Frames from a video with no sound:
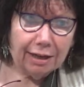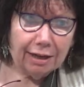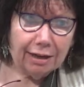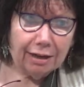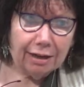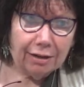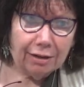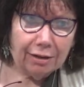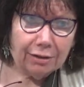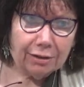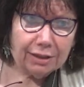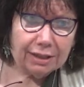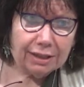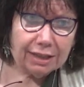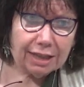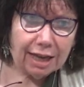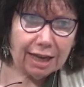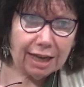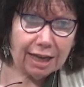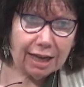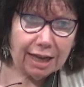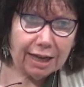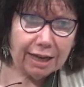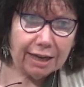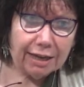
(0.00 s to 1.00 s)
Oh,
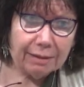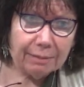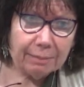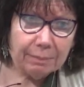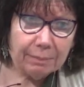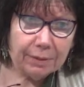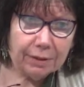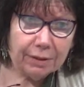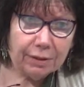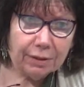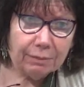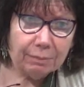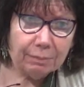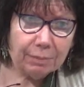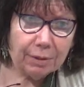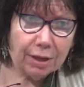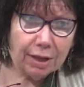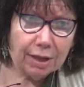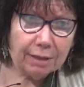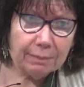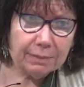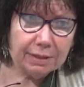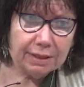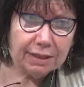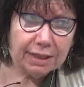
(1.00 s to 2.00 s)
sigh. But on
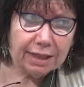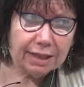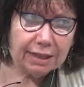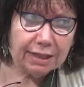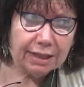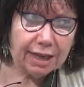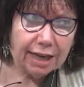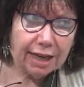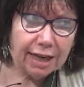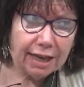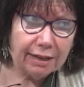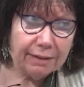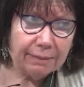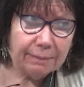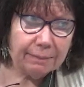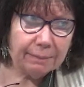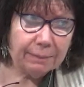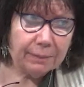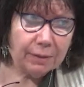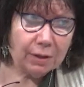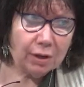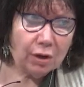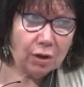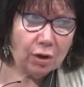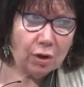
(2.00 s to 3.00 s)
Palm Sunday,
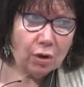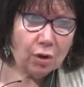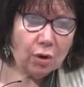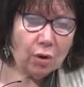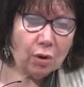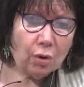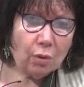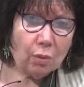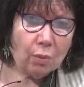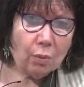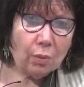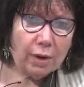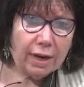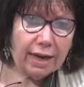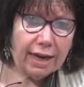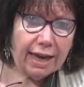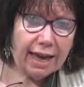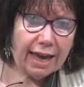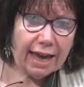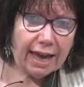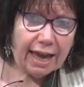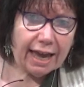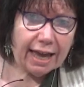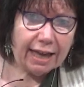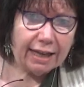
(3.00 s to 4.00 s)
we
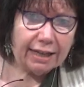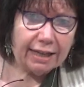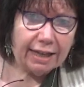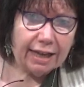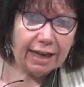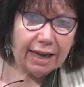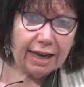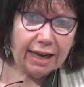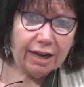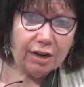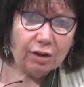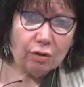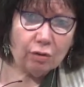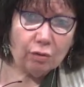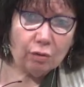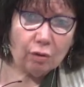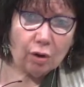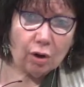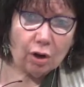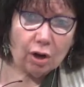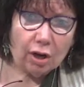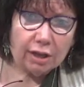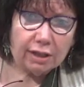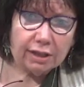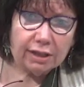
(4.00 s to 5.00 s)
had a
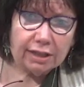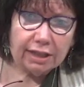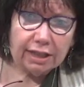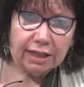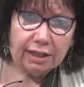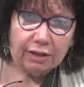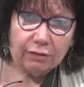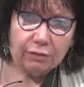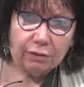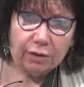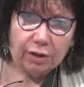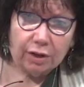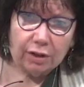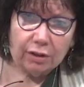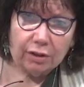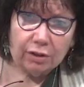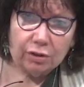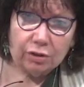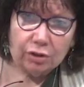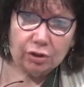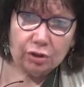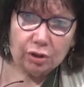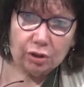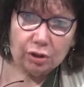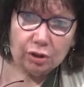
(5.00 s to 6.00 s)
cross in the front of the
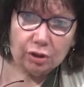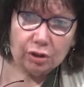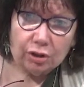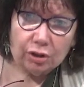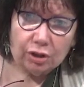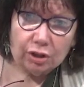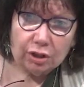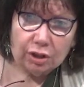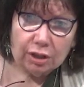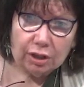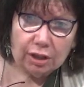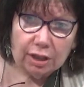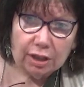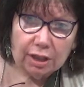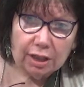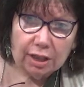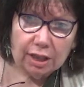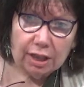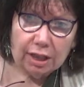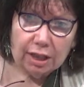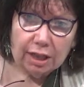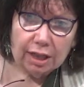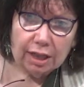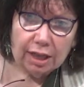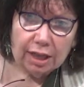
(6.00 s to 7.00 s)
church.
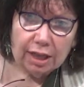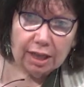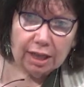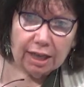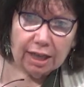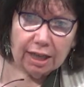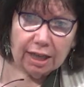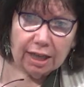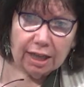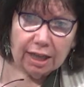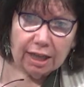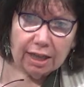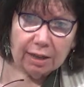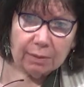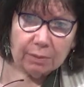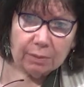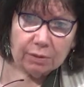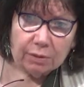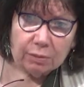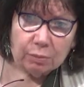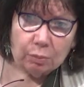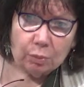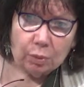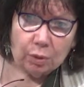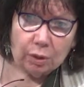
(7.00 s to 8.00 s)
It was
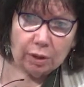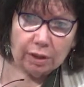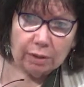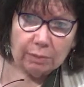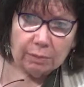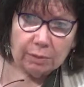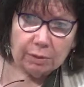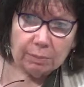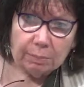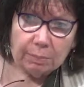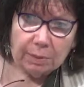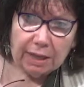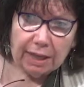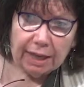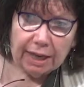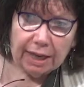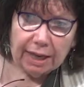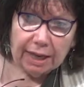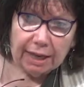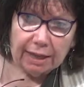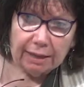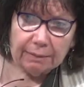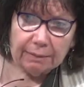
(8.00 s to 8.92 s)
wood, it was plain.